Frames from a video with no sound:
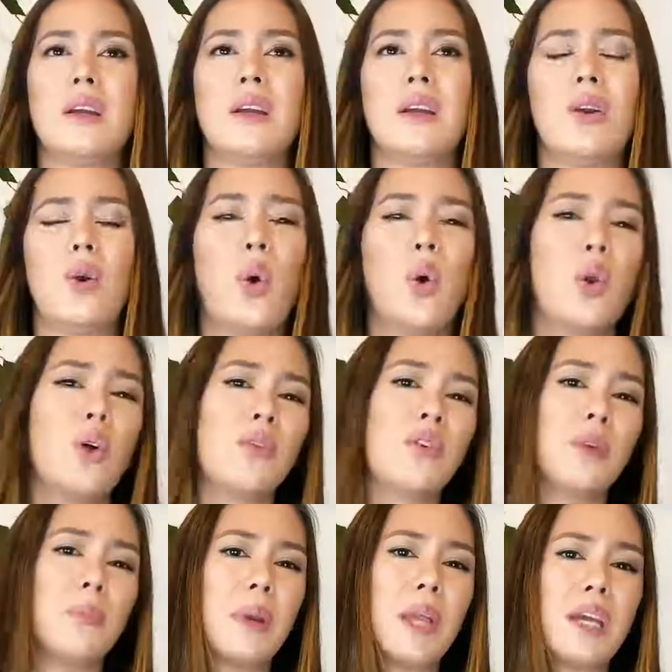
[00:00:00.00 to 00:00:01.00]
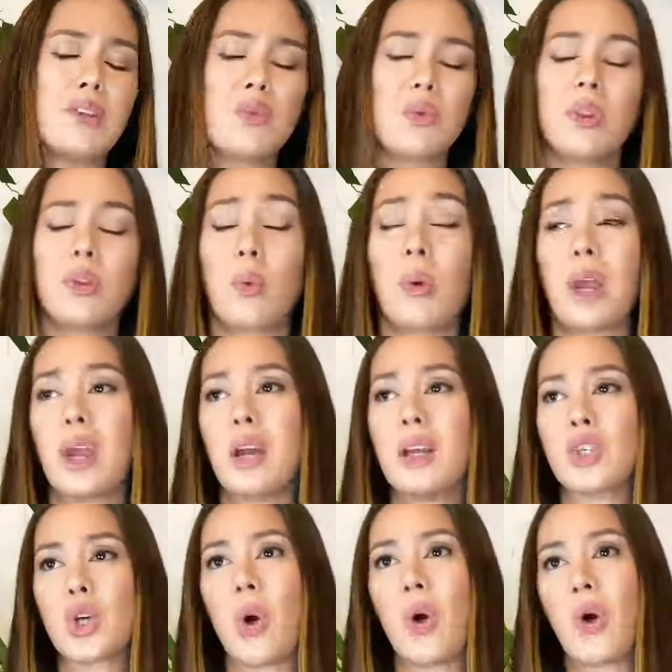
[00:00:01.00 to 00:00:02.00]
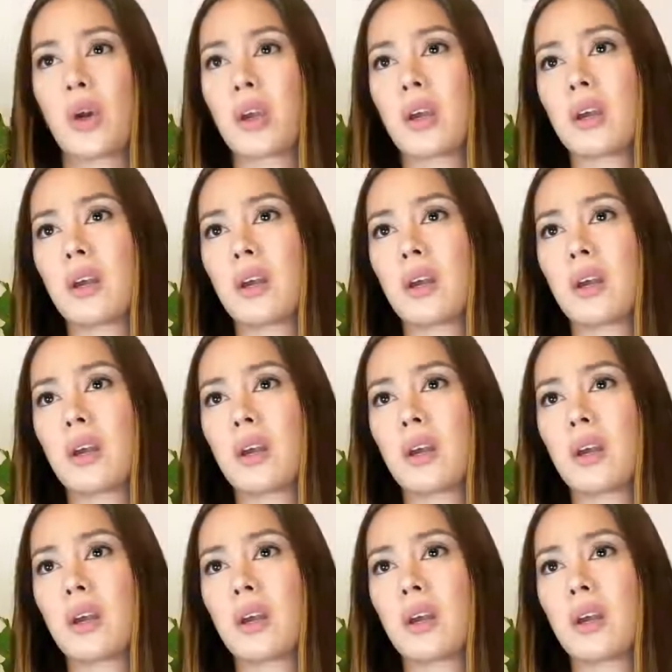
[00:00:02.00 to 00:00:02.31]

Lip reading: you know, all over the place with the way I talk.